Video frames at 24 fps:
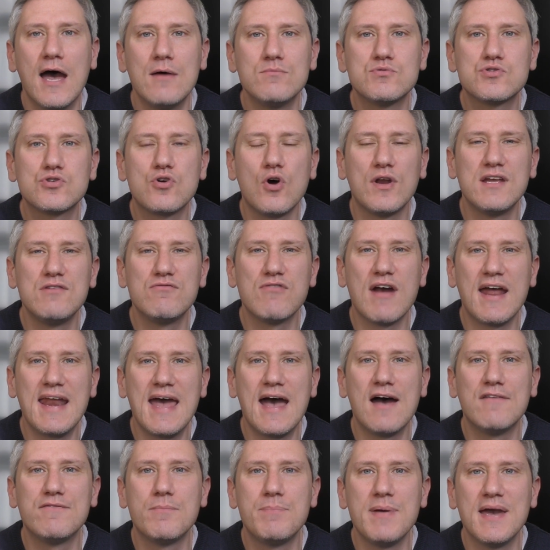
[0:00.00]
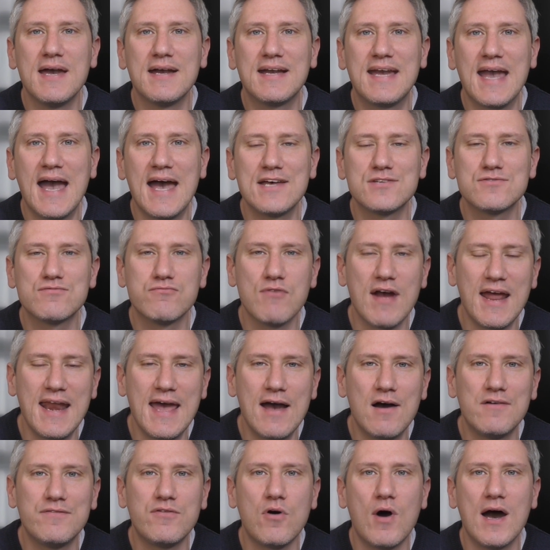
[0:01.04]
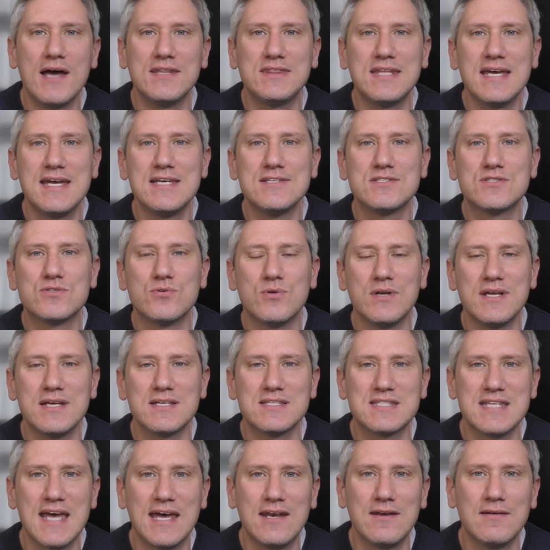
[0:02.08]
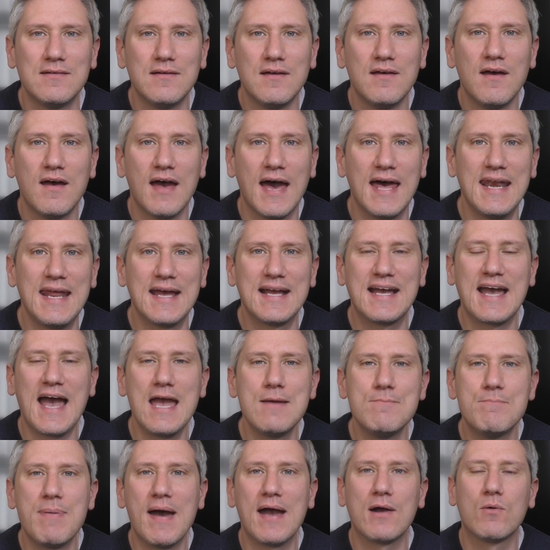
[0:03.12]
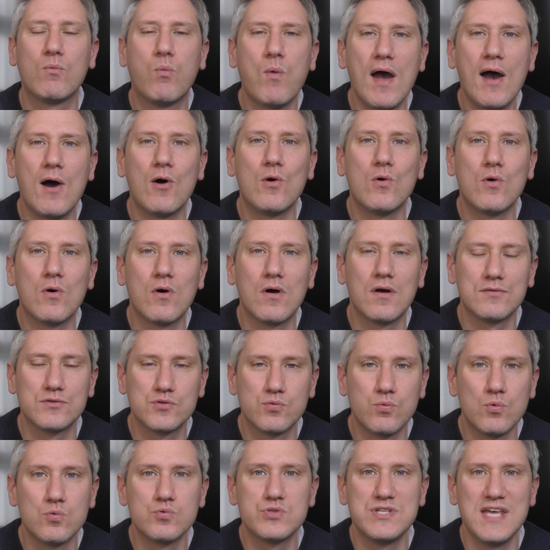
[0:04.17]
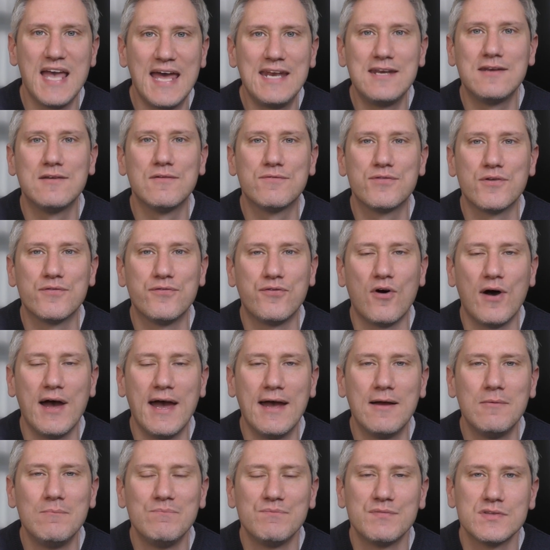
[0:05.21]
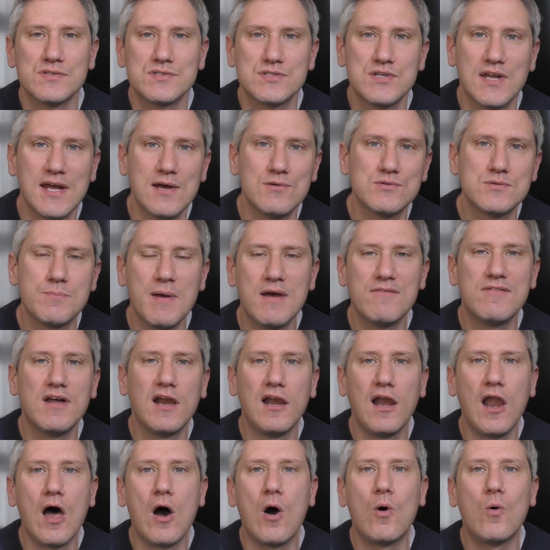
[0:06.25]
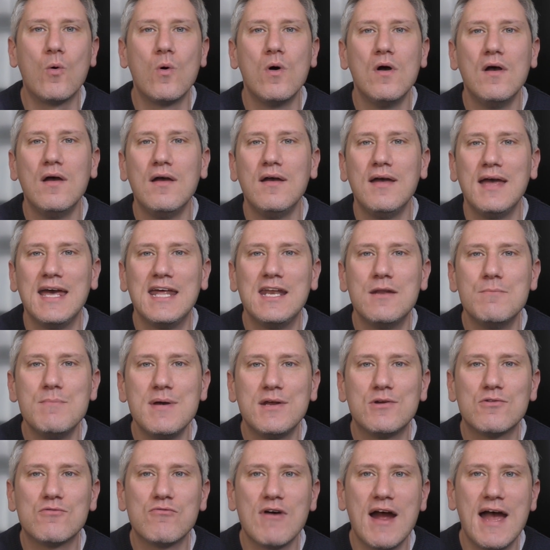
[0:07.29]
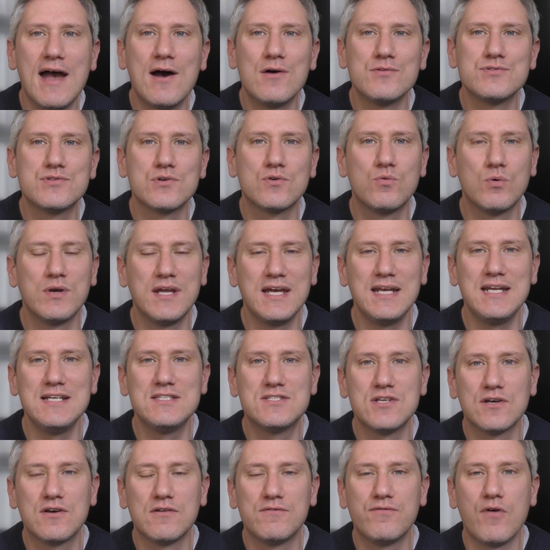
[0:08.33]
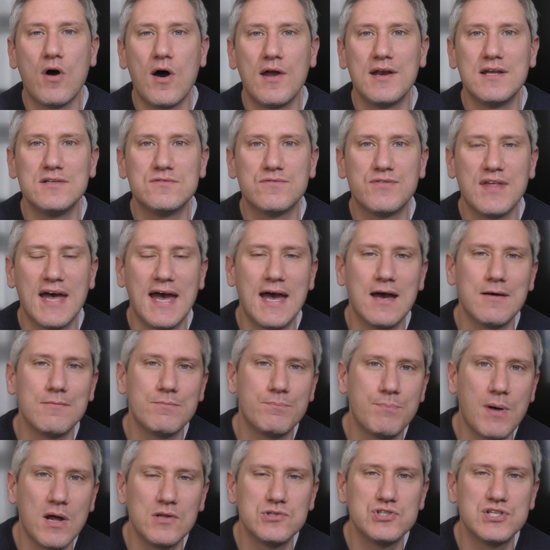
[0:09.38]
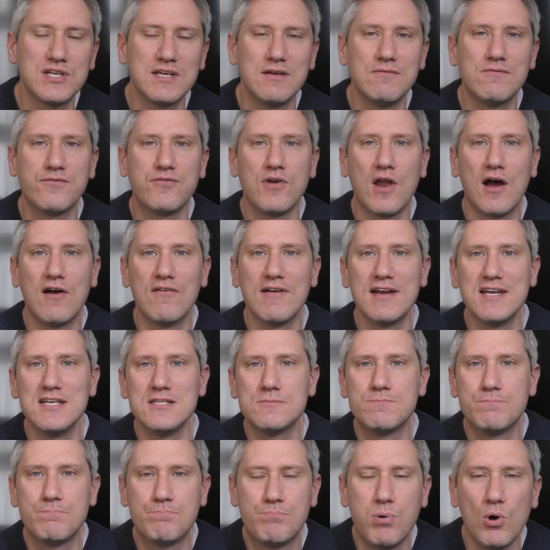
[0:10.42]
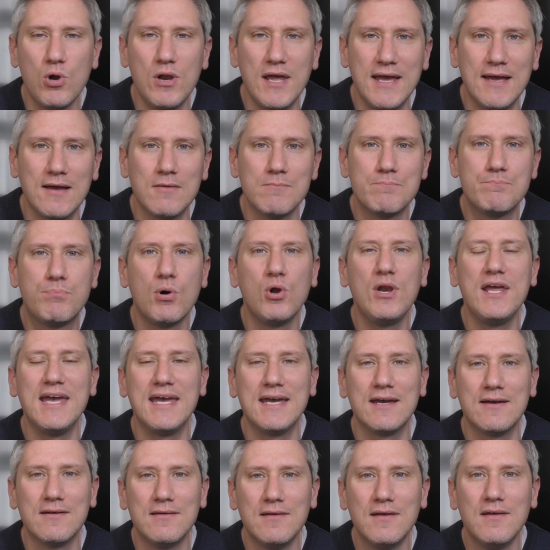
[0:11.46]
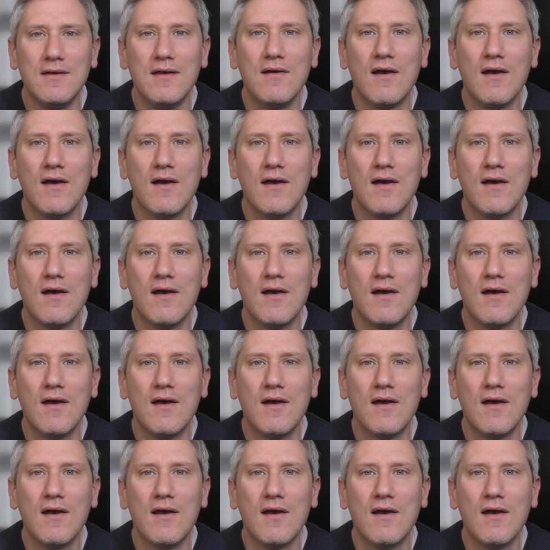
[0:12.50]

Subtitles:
Scotty ran out of a bit of gas, ran out of ideas to an extent, and then came back well towards the end of the fight. So there was a bit of a lull in the middle rounds, and Guanini took advantage of that, punching in flurries, bullying